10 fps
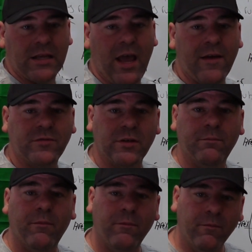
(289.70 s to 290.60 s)
I have
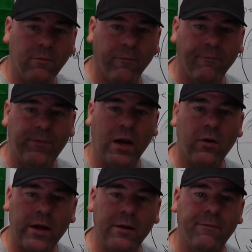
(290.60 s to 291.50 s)
some
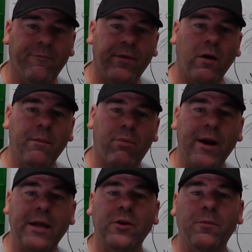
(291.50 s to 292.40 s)
very, very
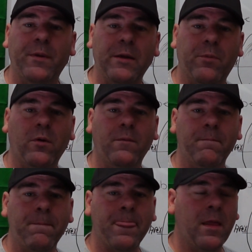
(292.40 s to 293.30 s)
brand new people.
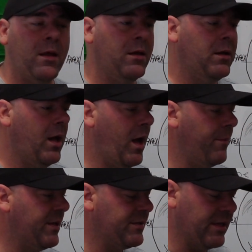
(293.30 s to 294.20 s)

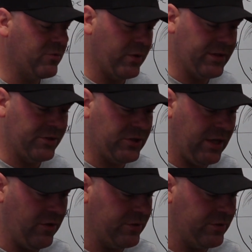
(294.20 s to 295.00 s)
because that's what this channel